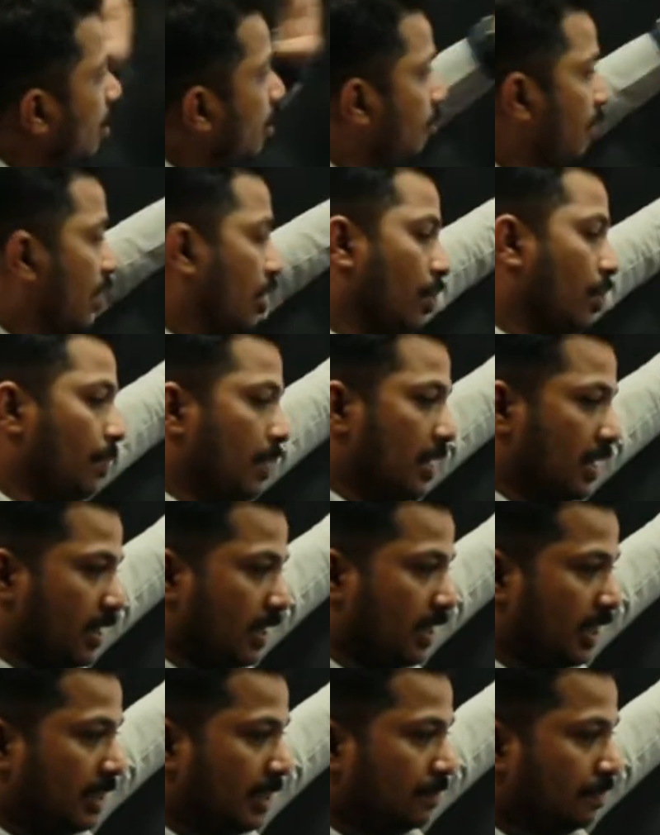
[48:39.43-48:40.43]
or ferromagnetic.
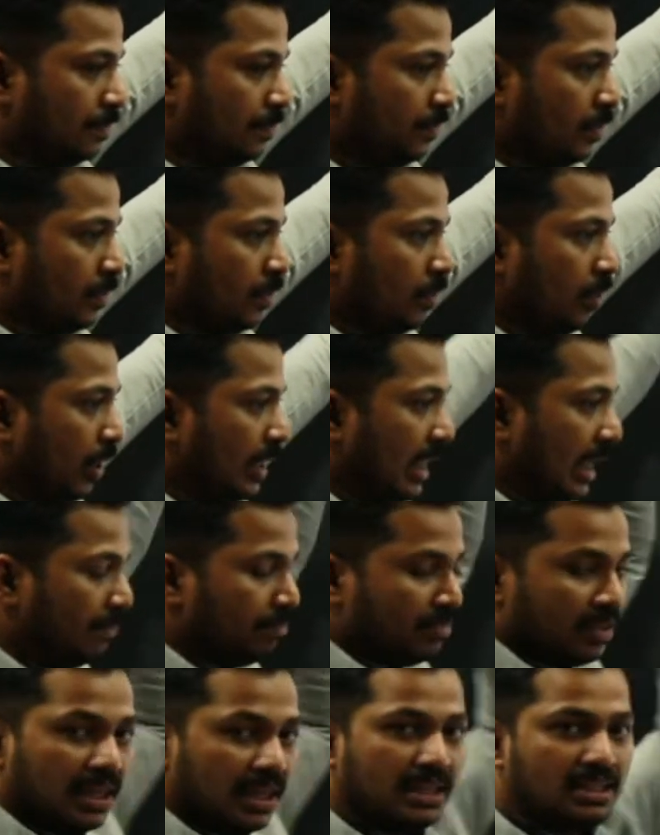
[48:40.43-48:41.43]
Okay,
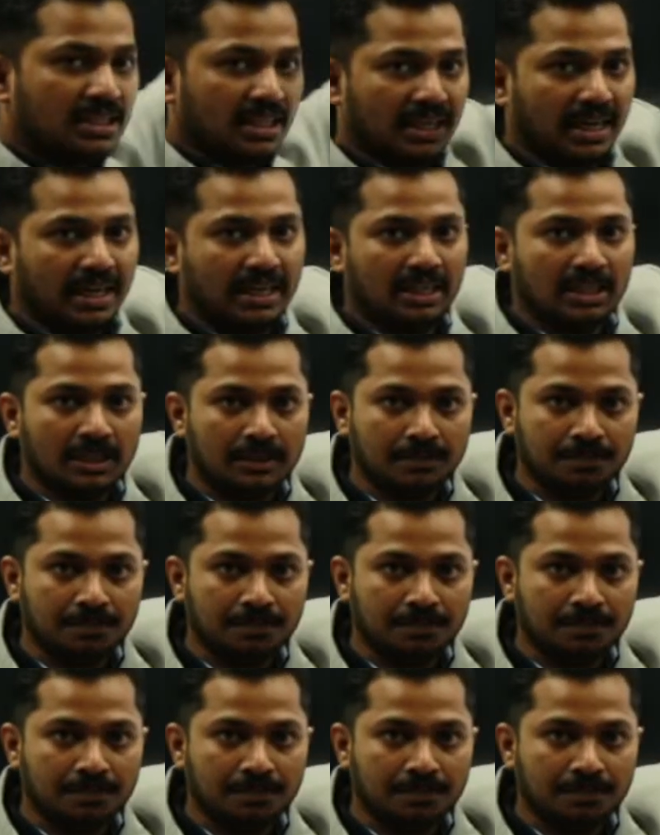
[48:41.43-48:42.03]
easy, right?